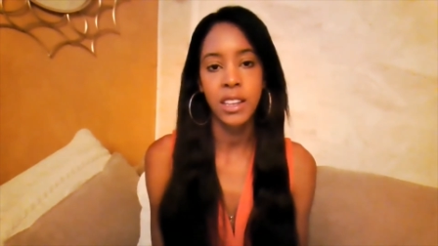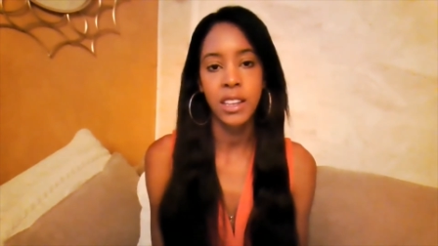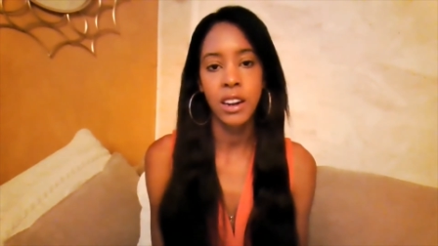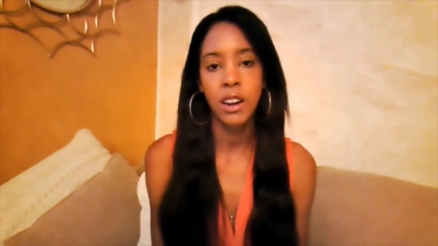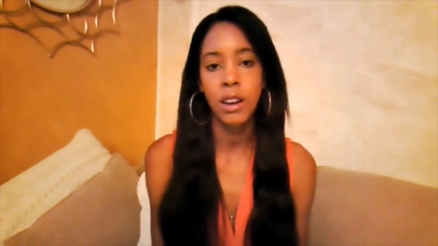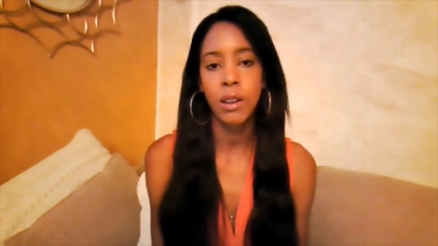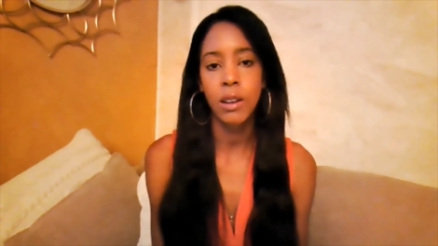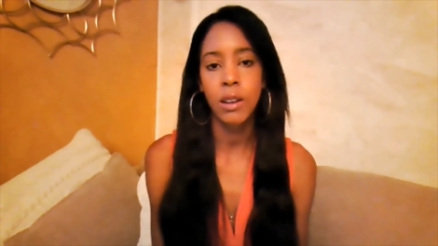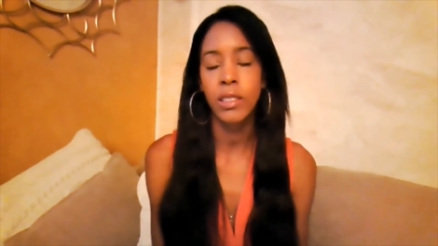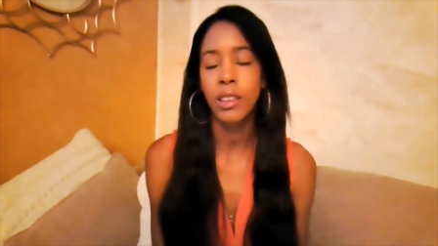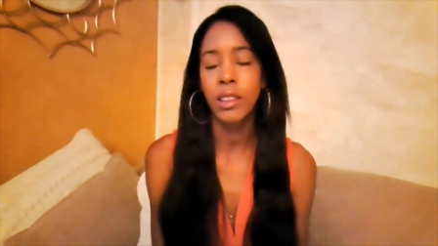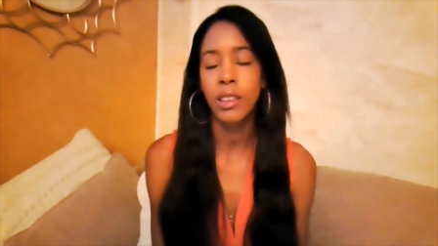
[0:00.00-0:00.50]

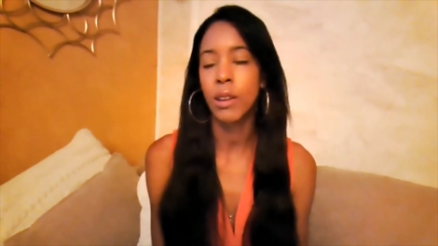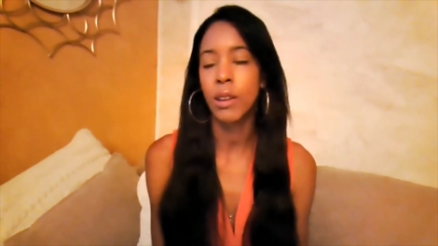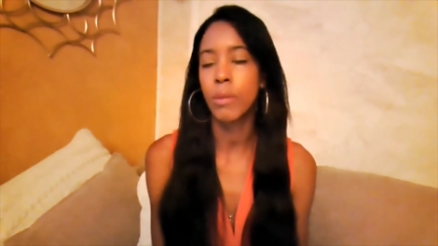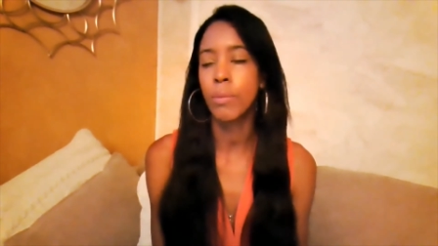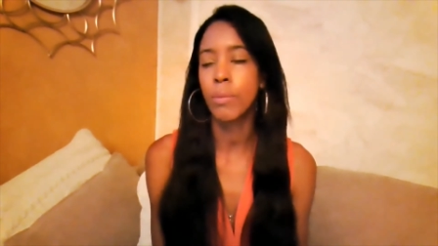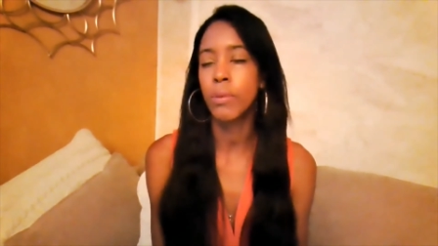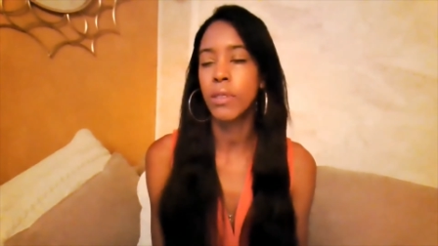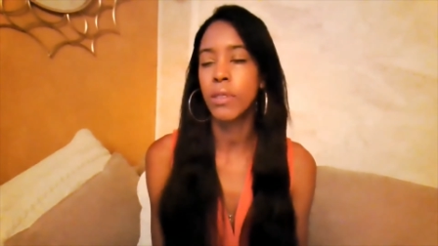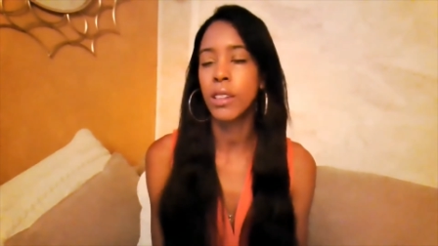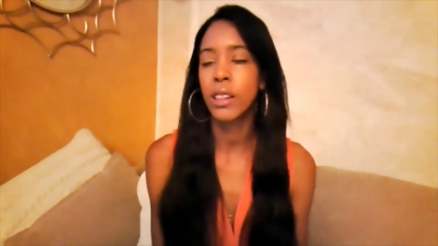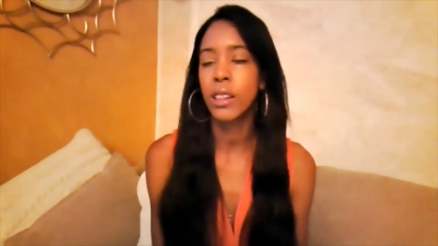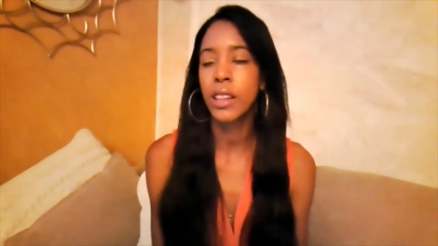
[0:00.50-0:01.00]
there
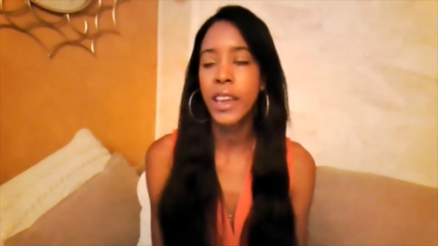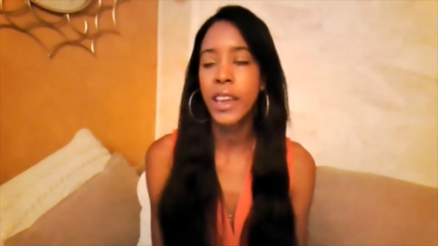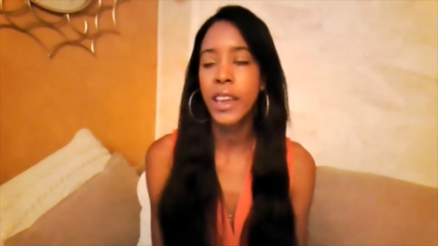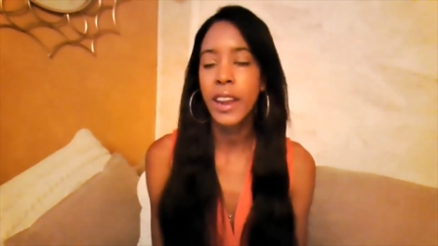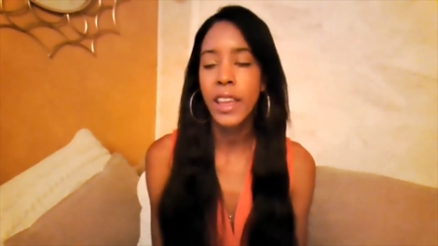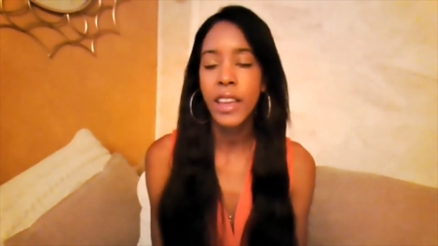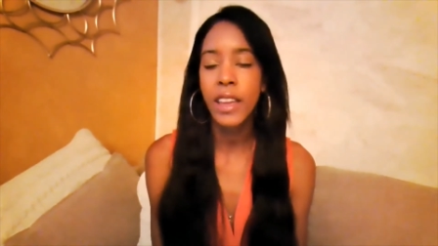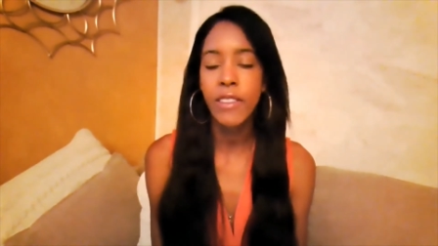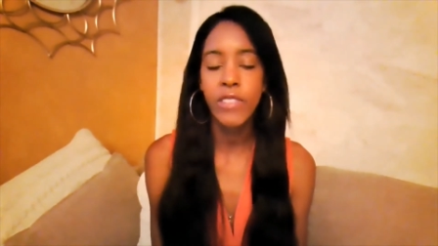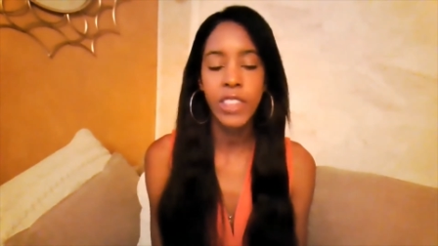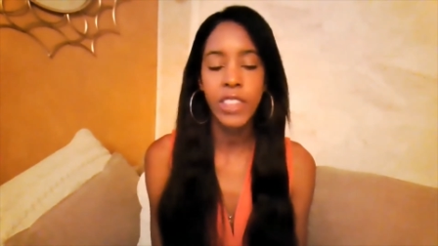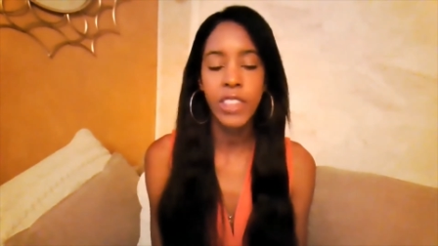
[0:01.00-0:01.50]
are
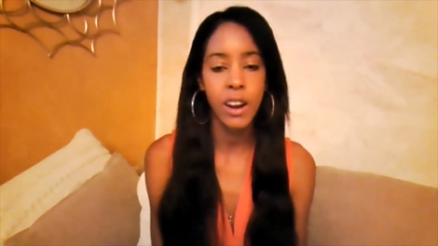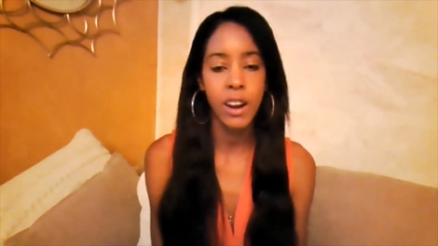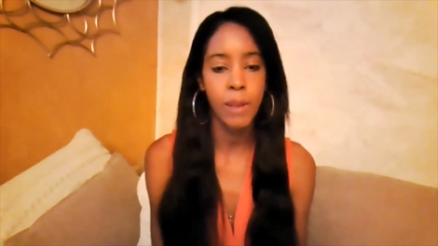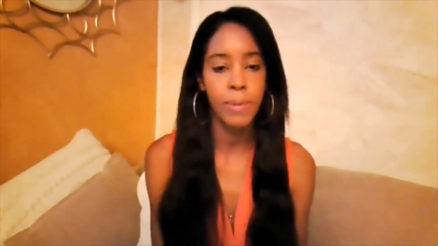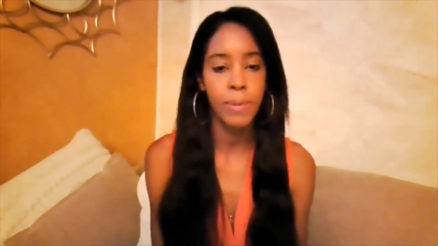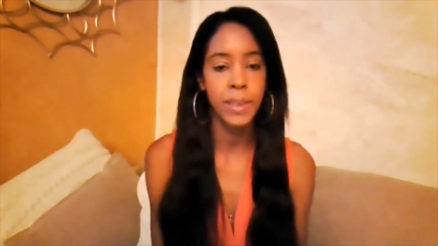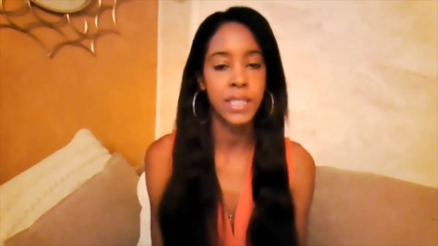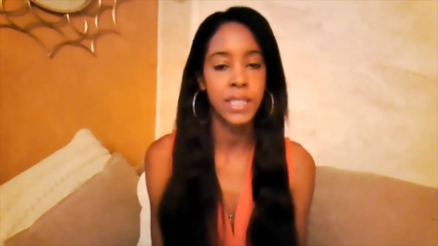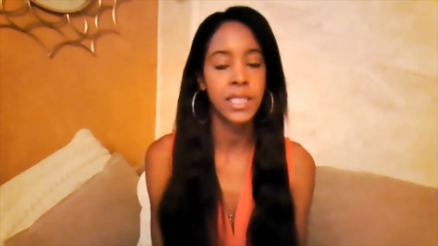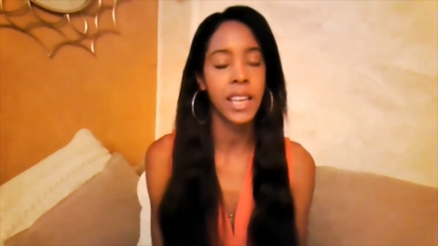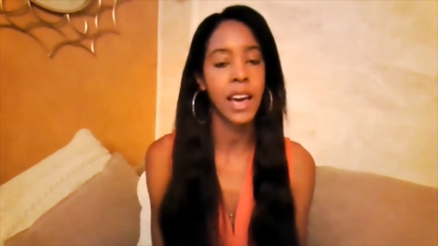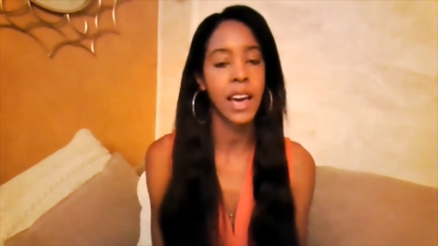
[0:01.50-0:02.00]
plenty of
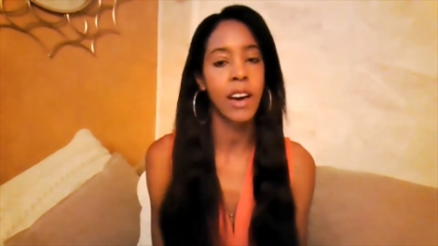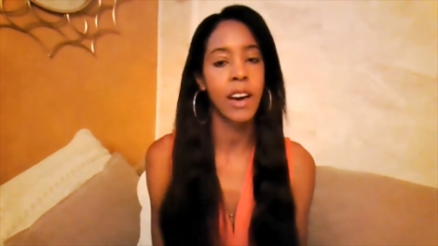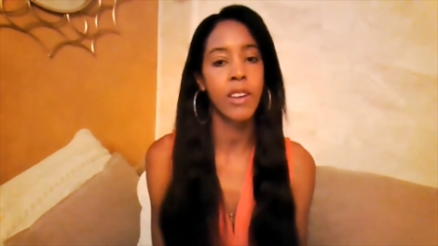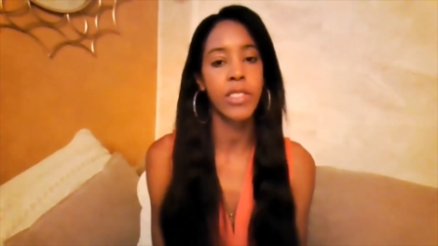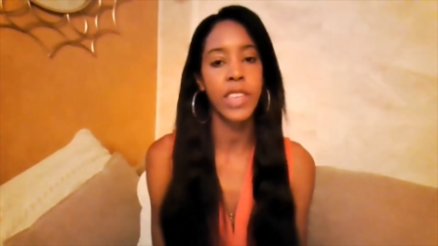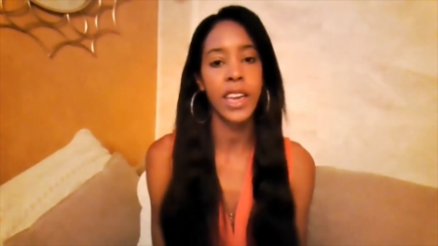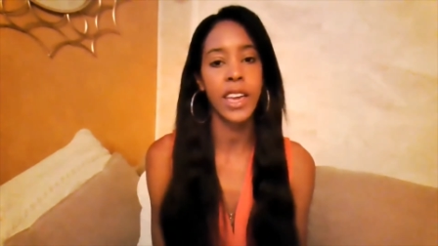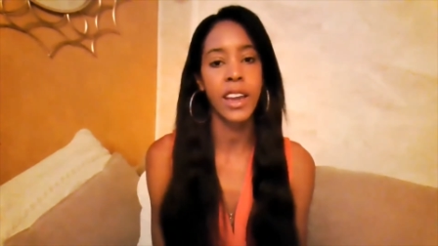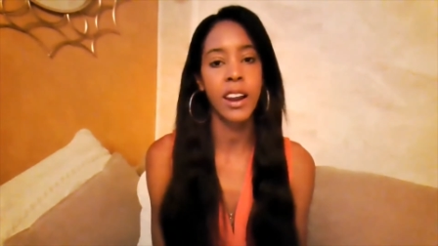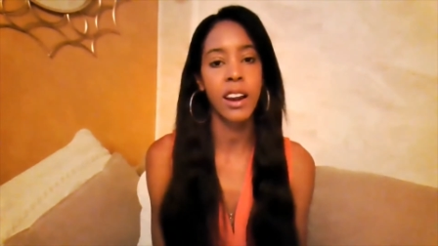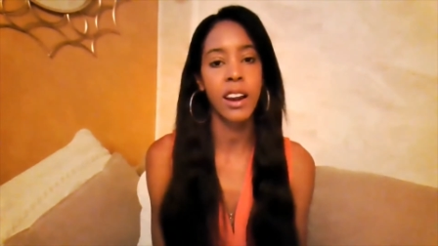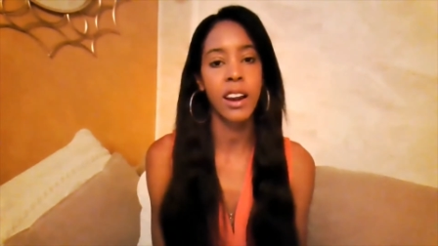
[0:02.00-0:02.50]
therapists
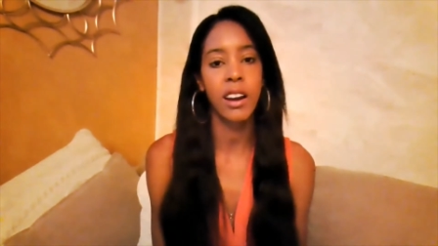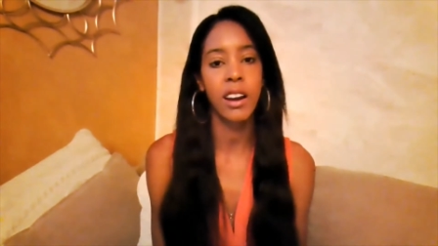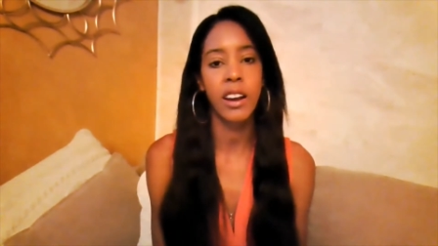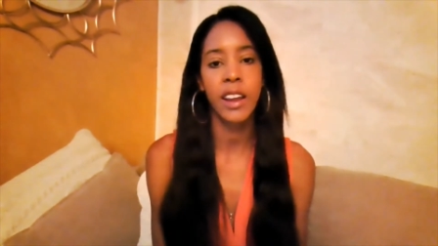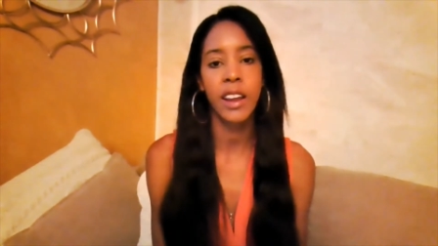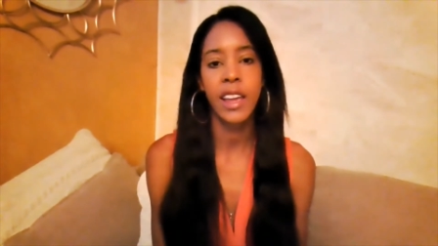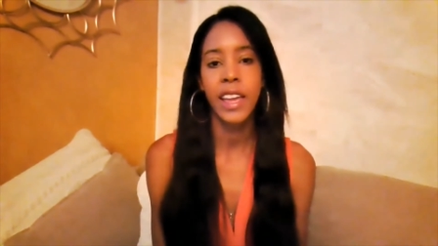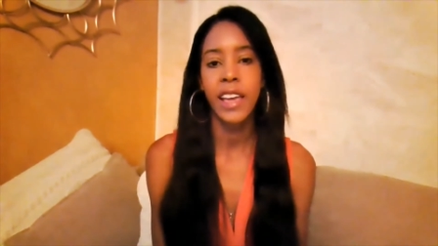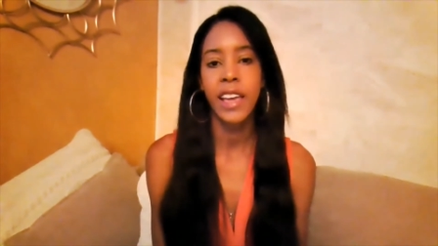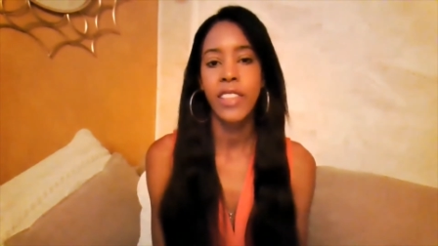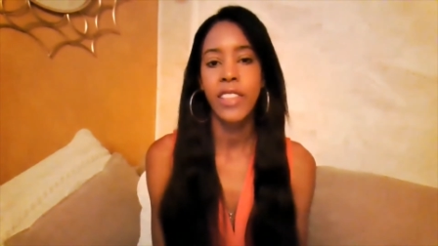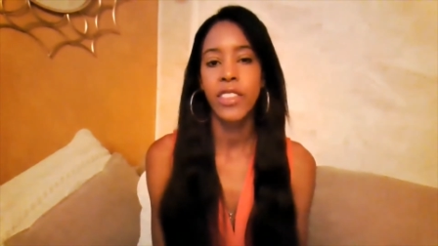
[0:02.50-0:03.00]
out there.